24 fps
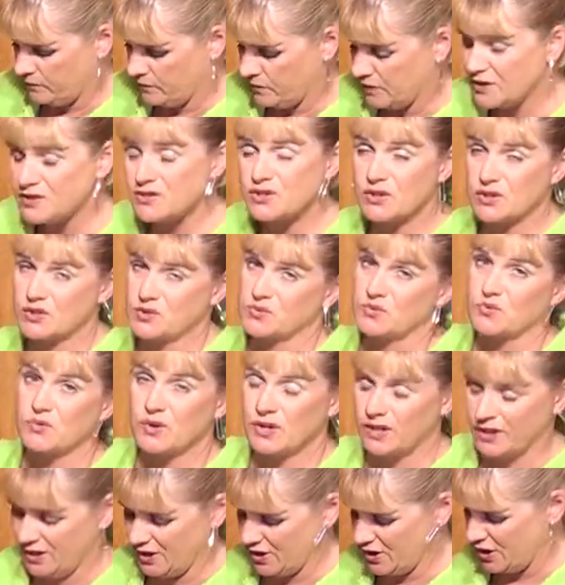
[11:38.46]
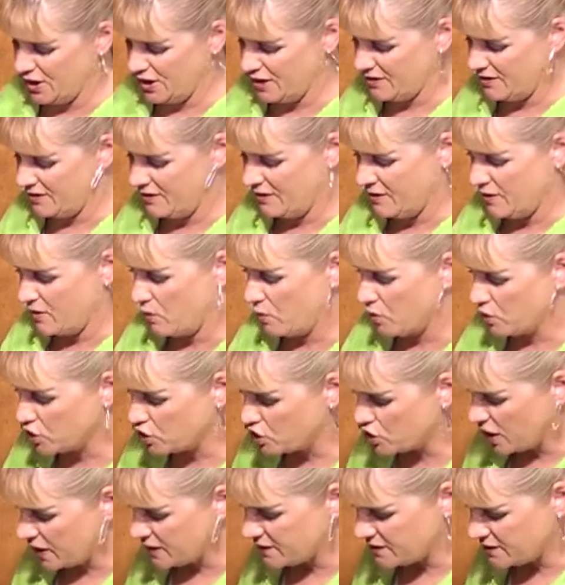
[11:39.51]
This looks really good. We're
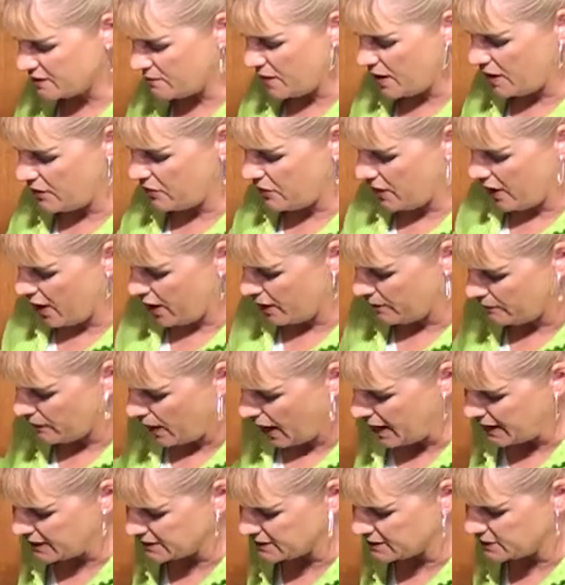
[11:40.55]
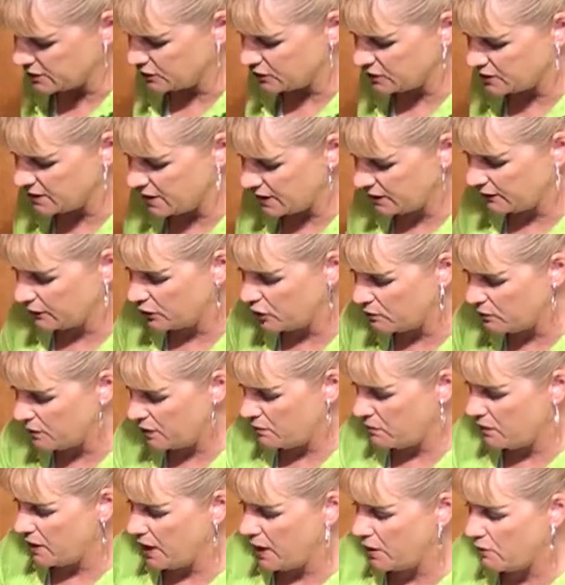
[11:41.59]
just about there. I can still see a little bit
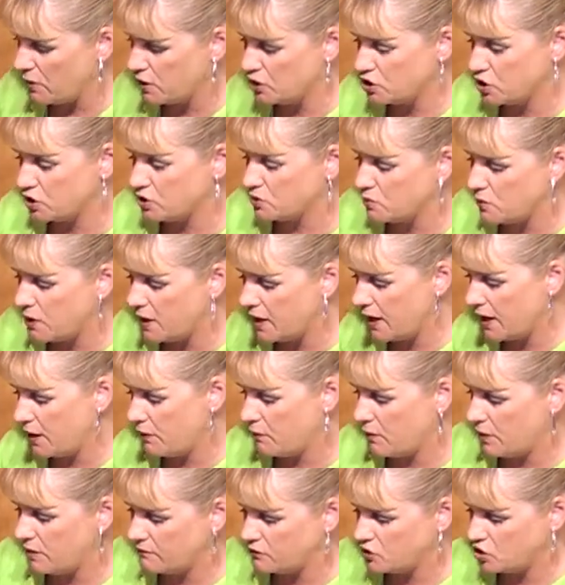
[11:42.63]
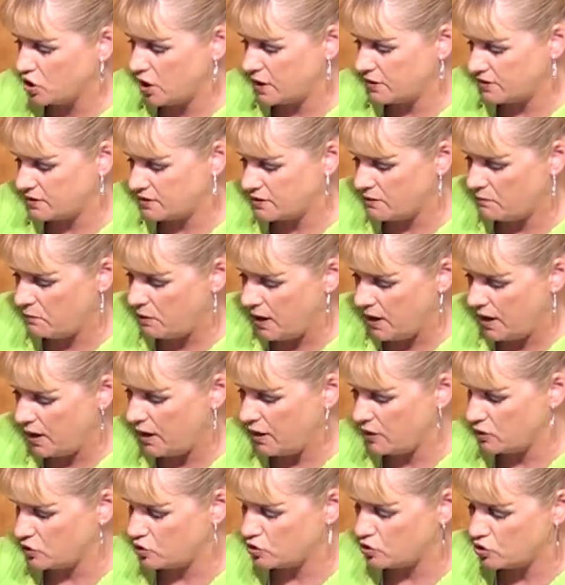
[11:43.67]
of pink. We just want to get rid of just the
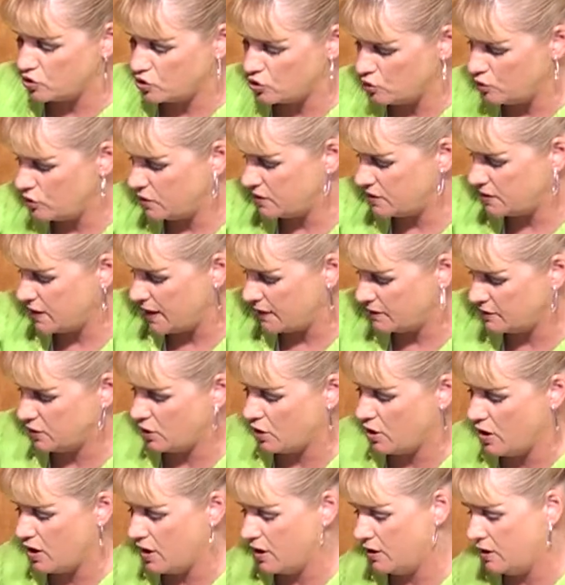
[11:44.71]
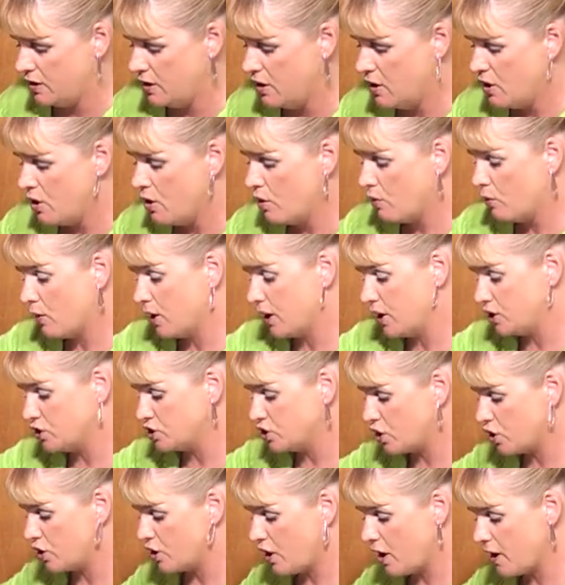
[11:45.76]
pink. As soon as that's gone, we're going to
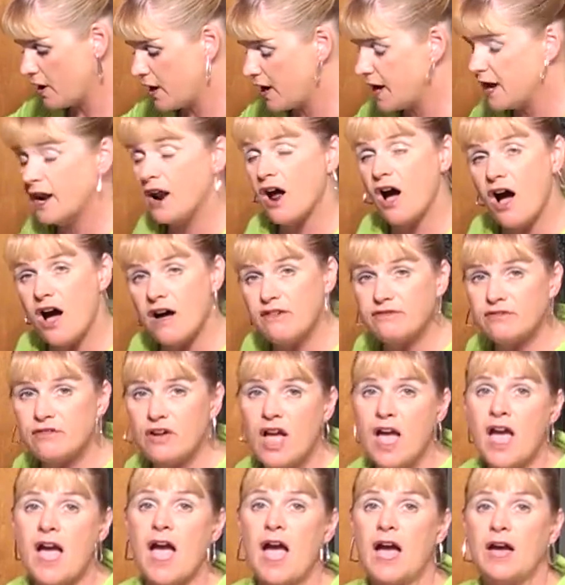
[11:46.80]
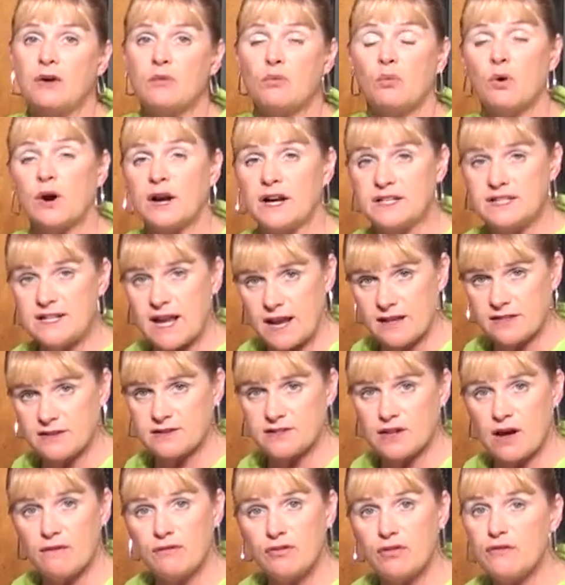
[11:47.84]
turn our heat off and we're going to take
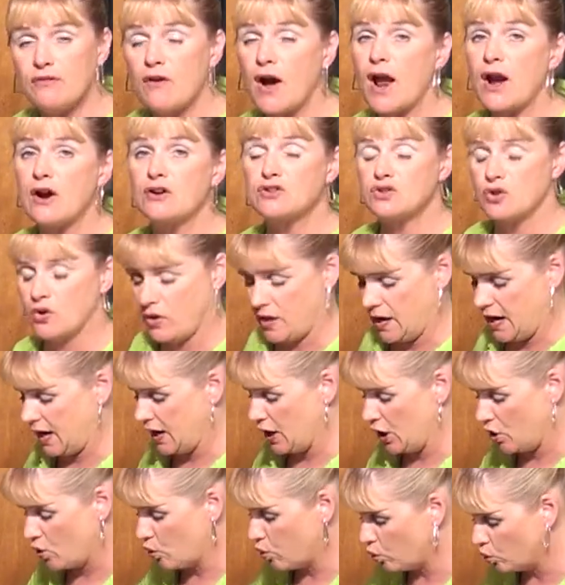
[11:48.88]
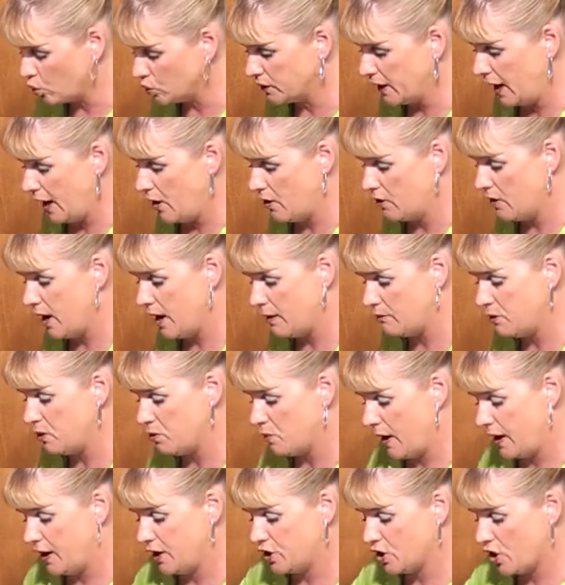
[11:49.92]
this off the fire so that it can cool down and be
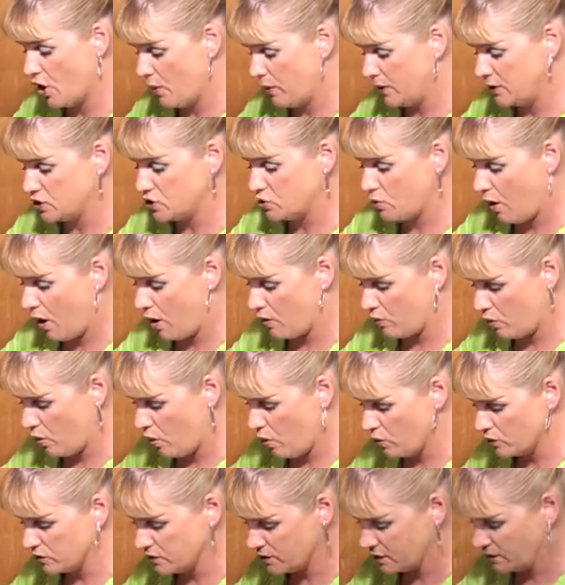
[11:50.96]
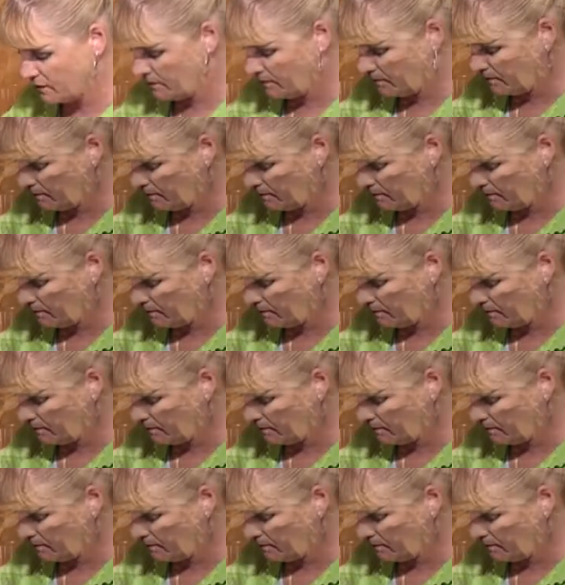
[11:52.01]
ready to go into our rolls.